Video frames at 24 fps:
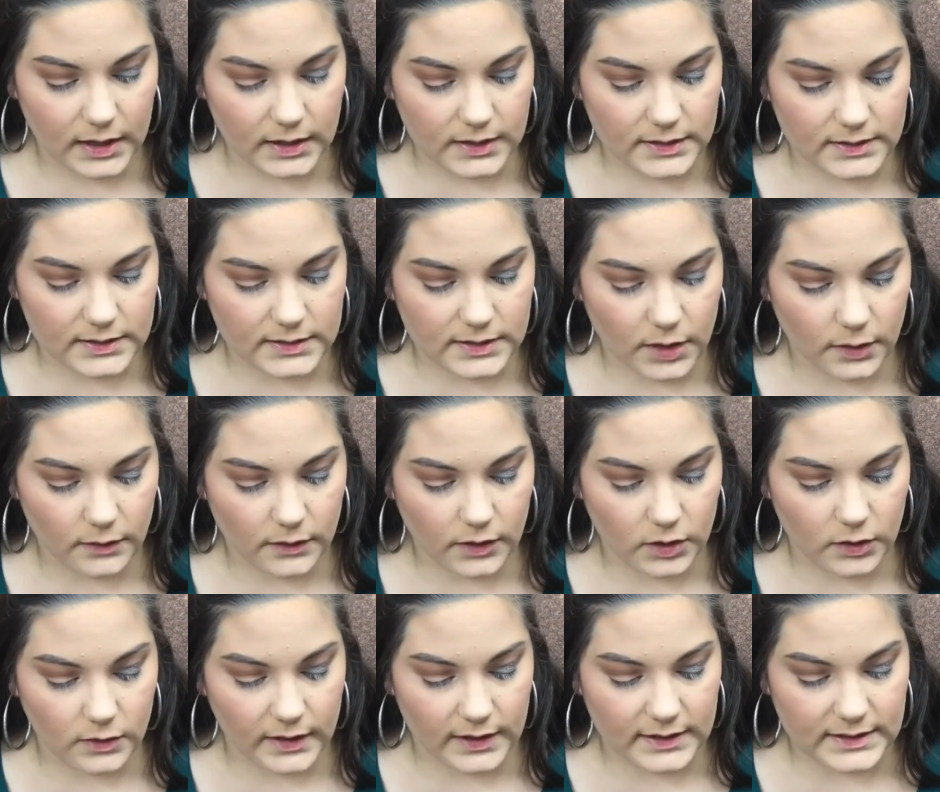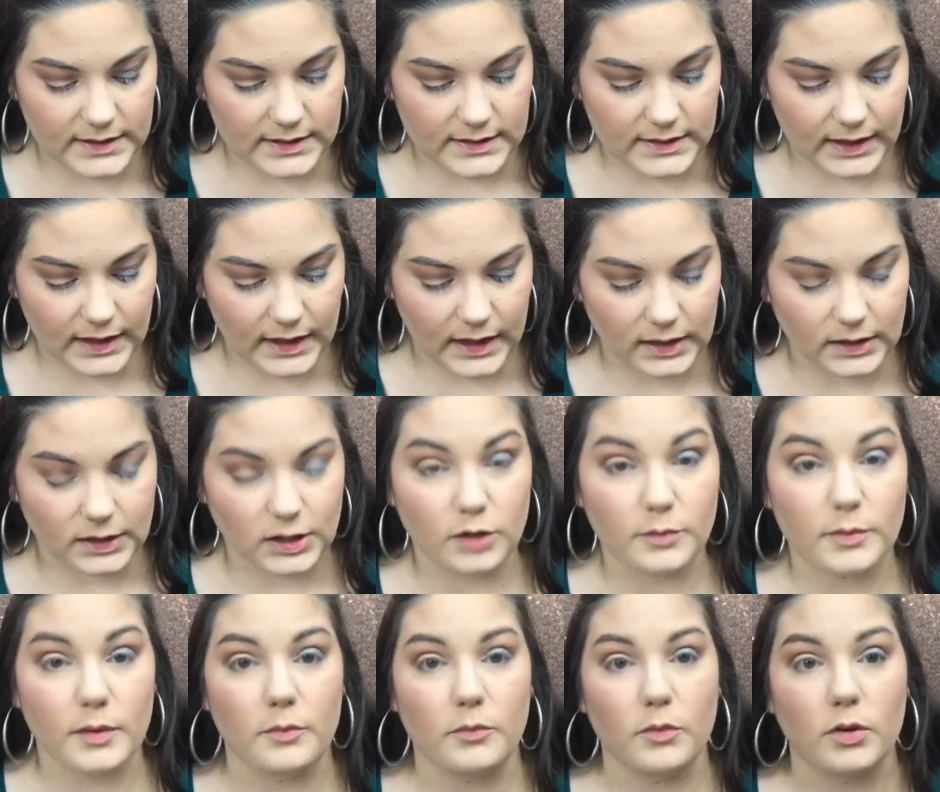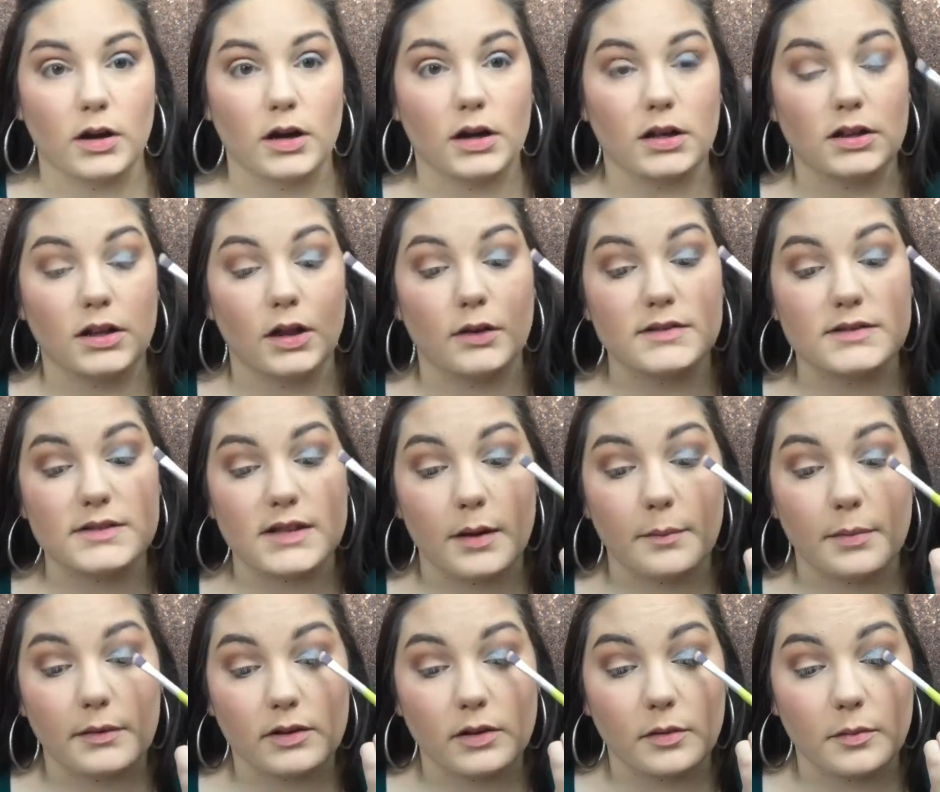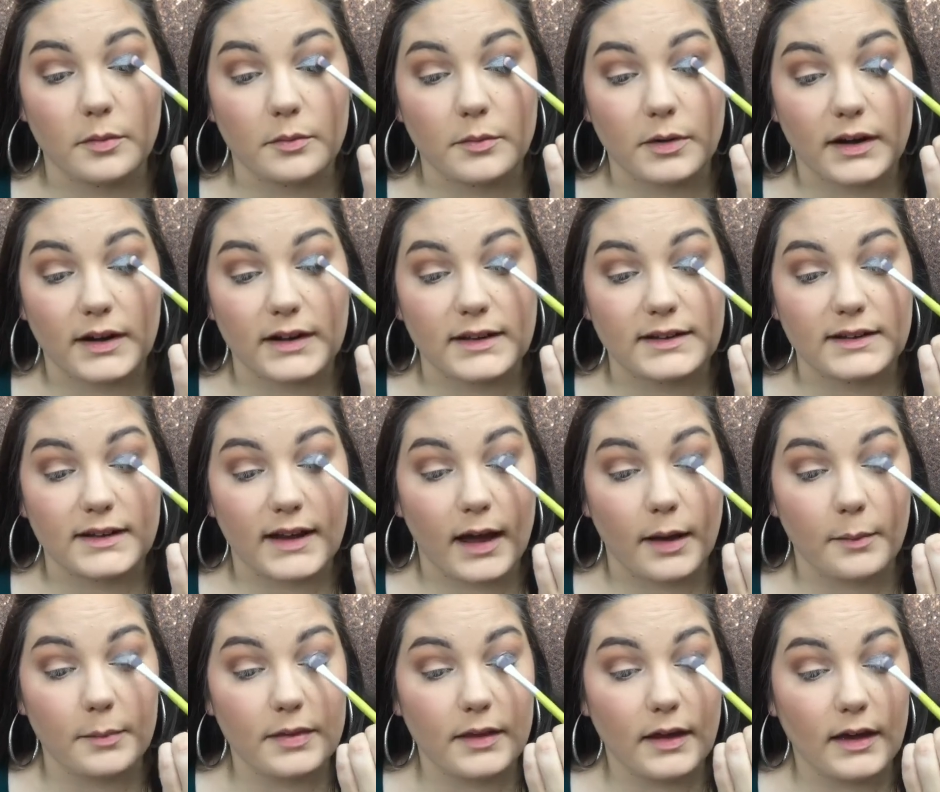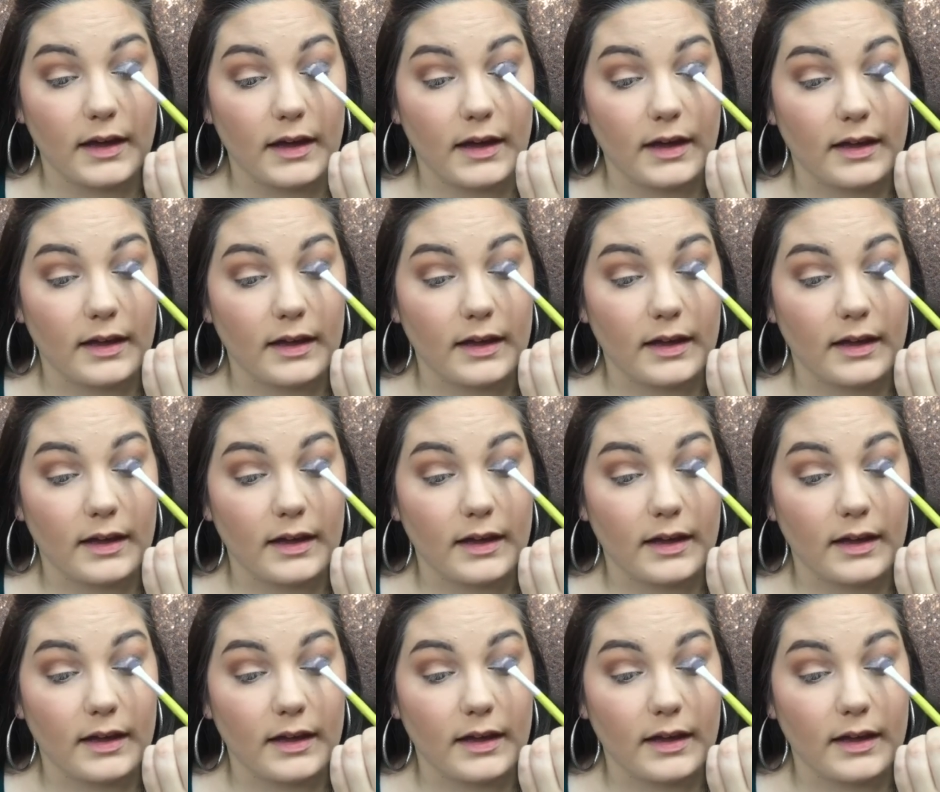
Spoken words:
so that you get to see it a little bit more close up, a little bit more in depth.